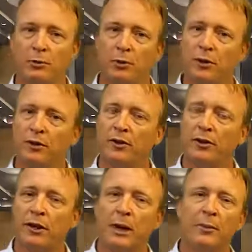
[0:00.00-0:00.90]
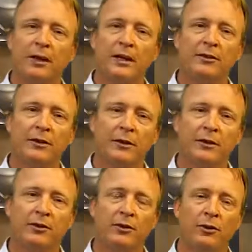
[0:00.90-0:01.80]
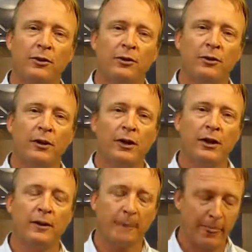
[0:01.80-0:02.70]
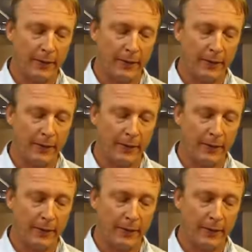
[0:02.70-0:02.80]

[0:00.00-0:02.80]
You put their companies into the